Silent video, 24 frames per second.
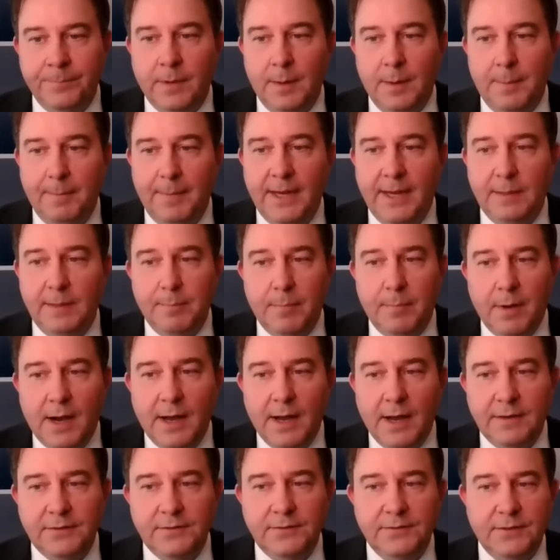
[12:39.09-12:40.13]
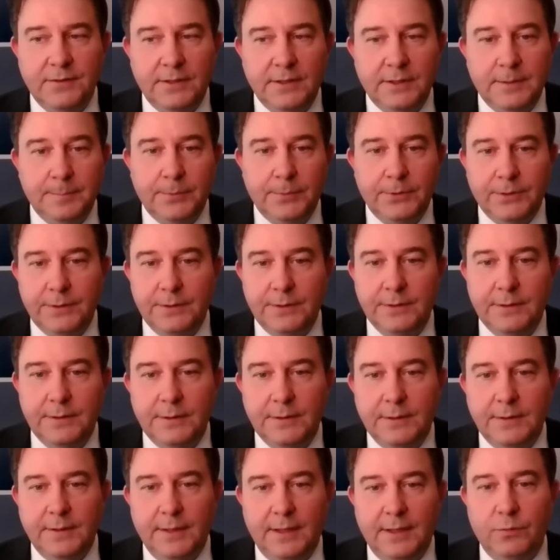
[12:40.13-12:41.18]
made modest, humble,
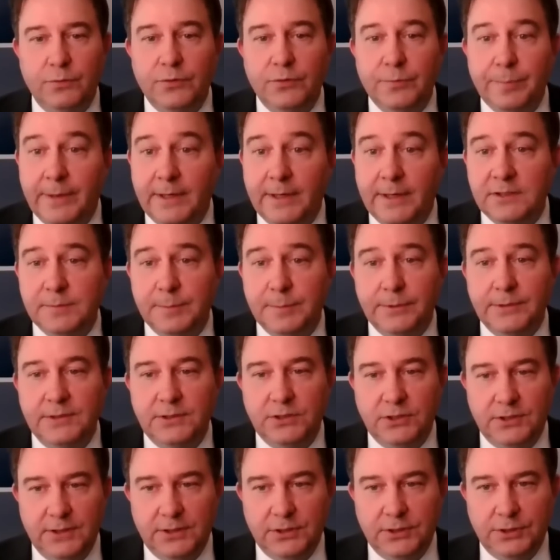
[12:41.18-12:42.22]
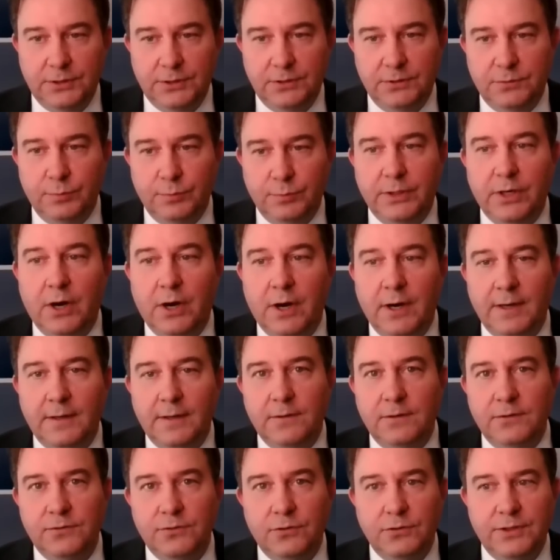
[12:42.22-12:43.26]
and responsible decisions regarding
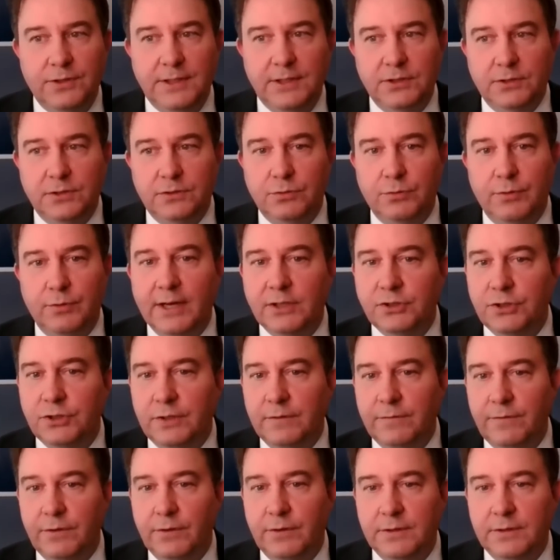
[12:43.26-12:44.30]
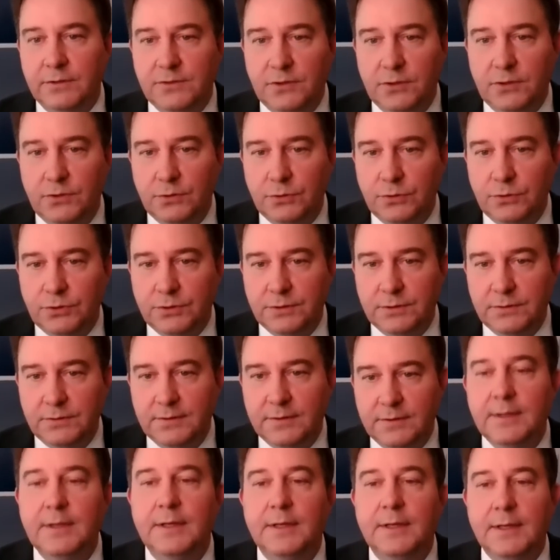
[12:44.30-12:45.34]
the strategic direction of their
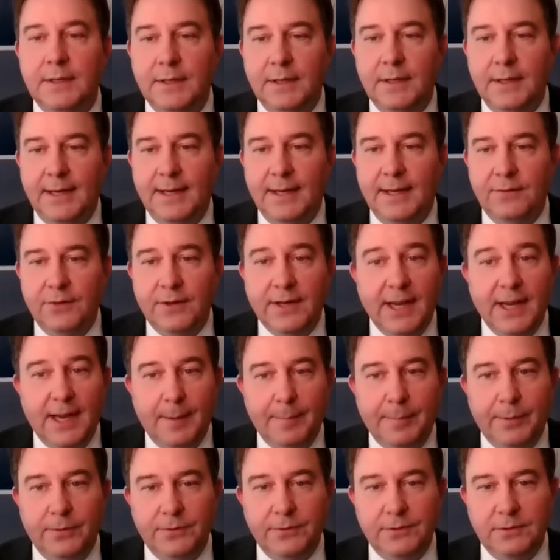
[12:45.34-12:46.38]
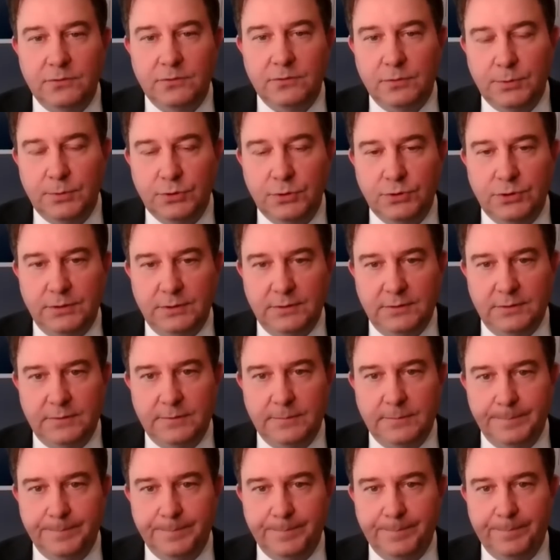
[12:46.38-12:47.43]
institutions and their capital distributions.
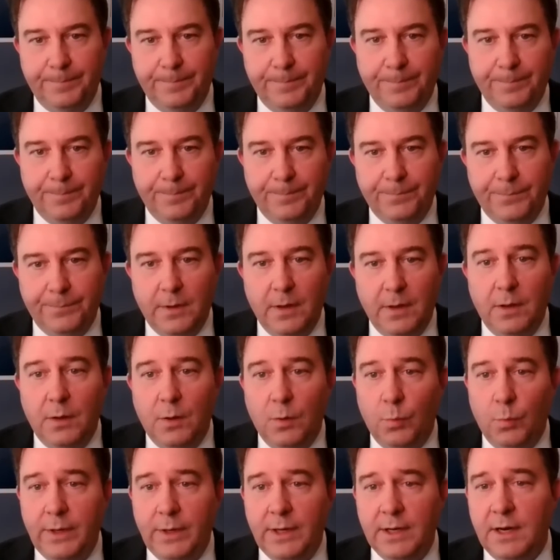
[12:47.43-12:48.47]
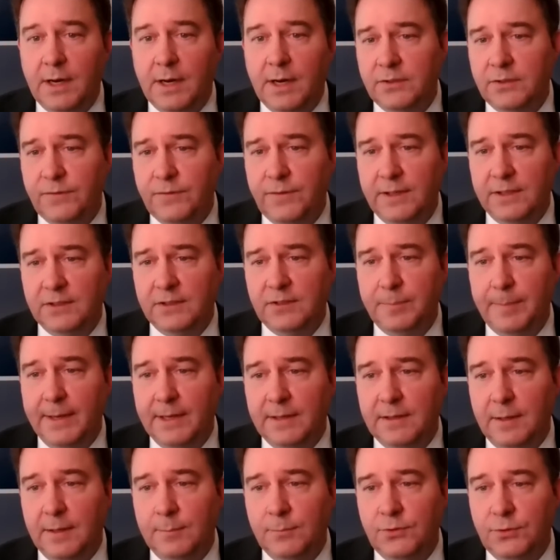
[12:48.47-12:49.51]
We at OSFI
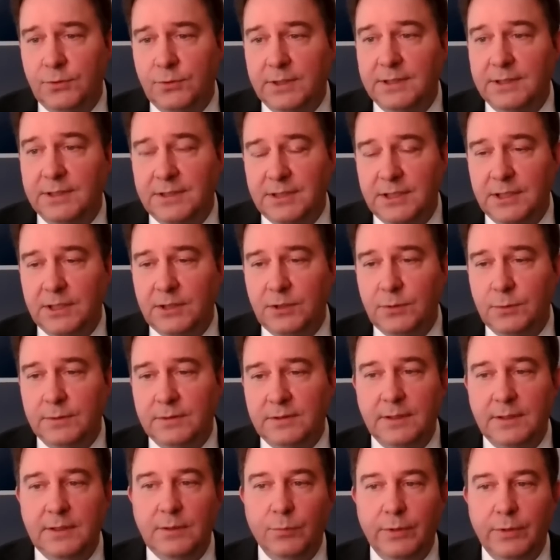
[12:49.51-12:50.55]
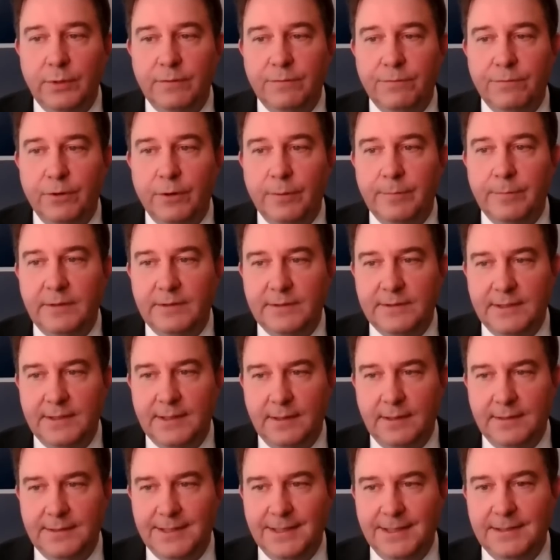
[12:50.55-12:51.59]
expect them to continuously reaffirm this
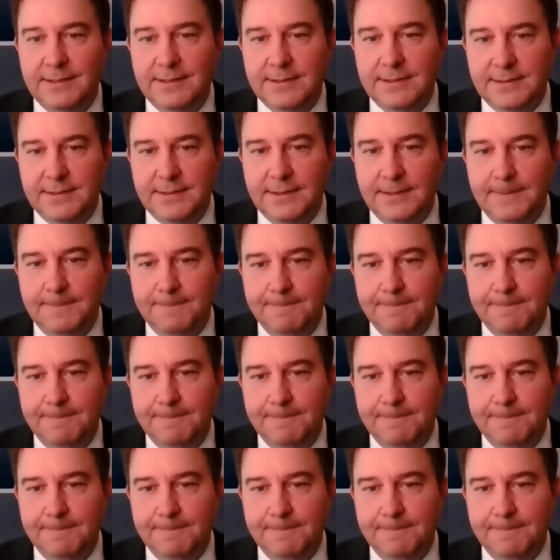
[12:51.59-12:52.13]
tendency.